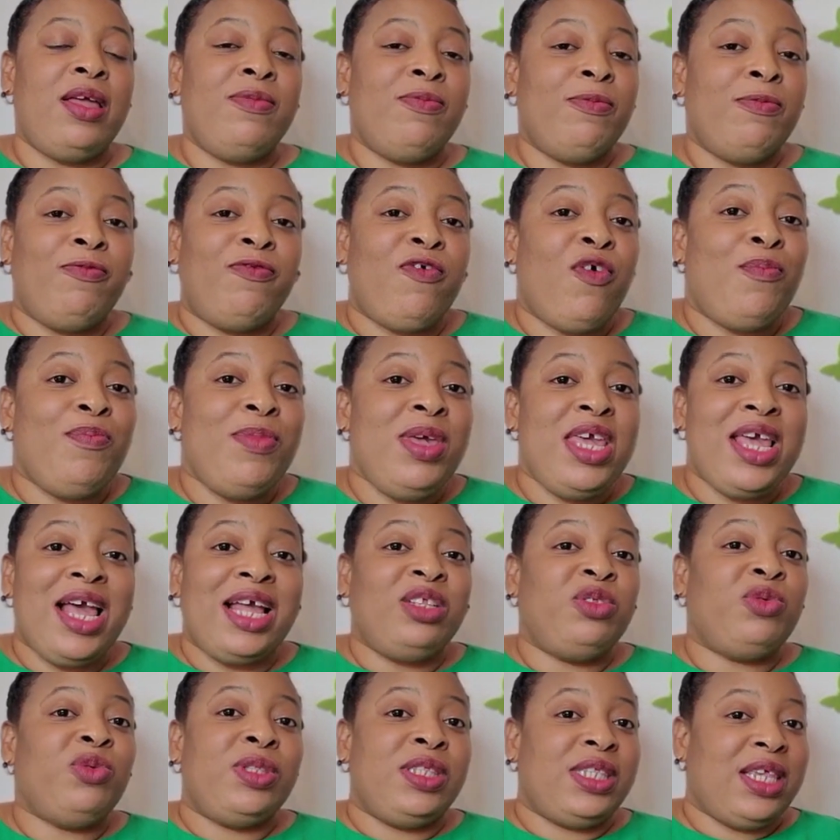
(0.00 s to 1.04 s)
For me, I
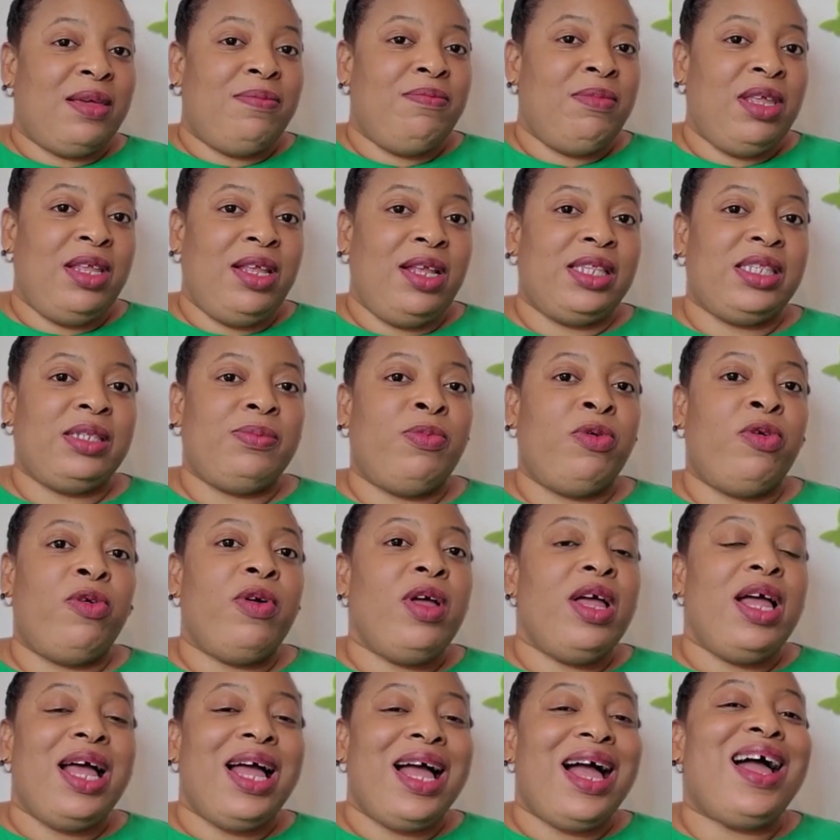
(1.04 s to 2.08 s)
do 10 minutes, but
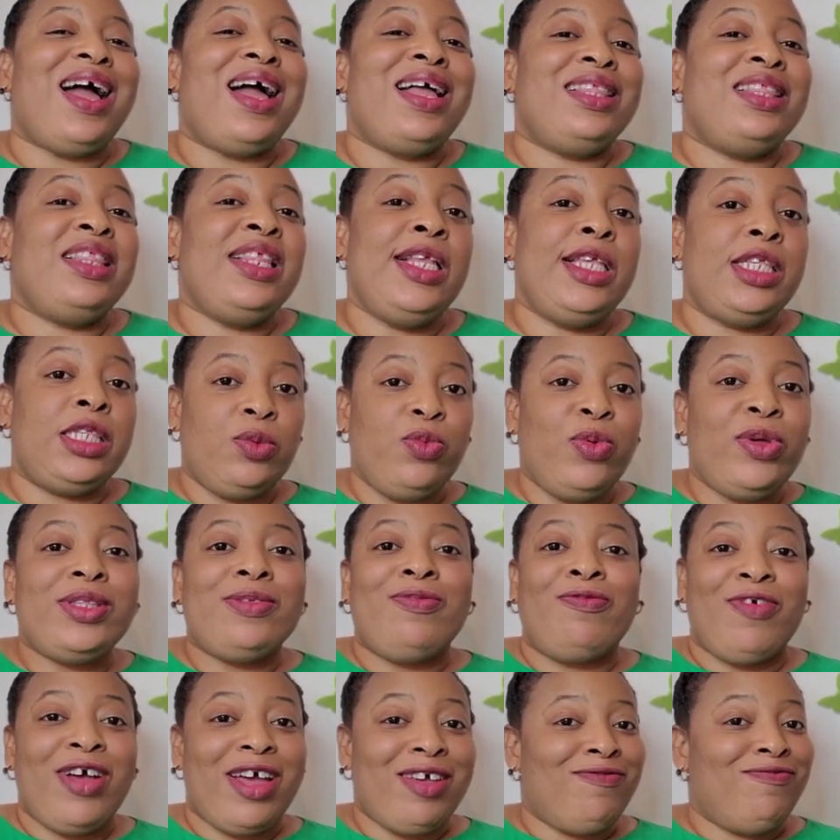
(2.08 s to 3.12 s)
at least wait
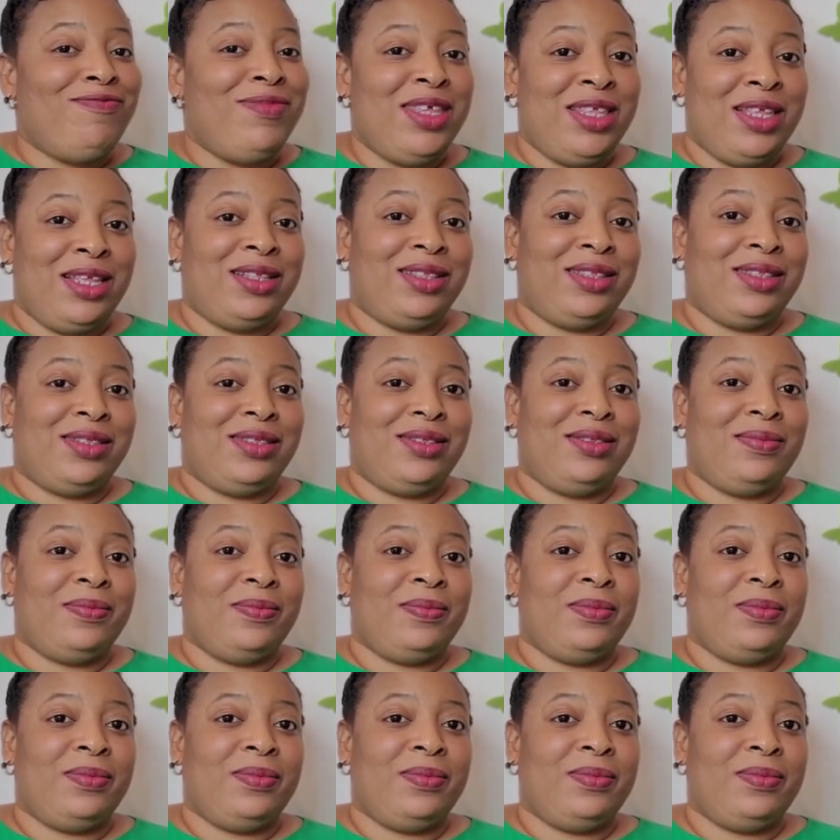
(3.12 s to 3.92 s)
5 minutes.